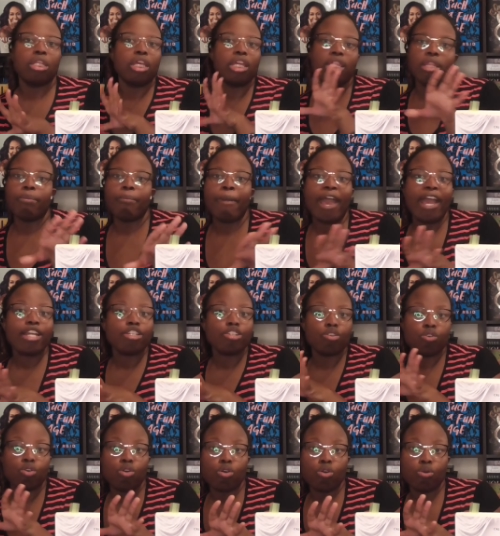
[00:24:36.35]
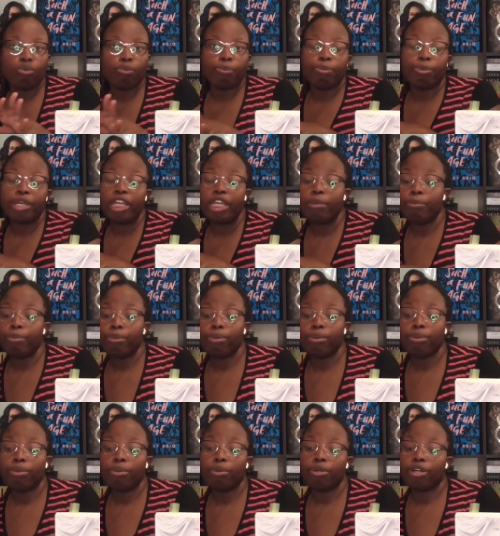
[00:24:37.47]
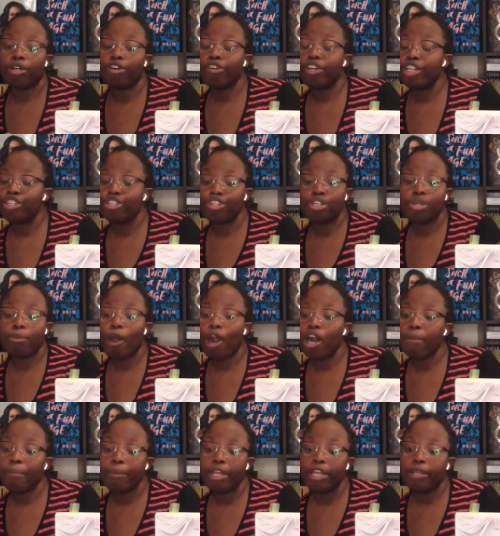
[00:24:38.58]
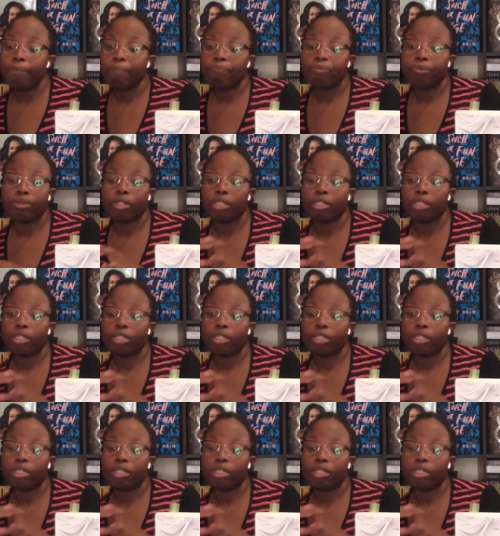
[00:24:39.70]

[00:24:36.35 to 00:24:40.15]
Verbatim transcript: In the magical people creature department,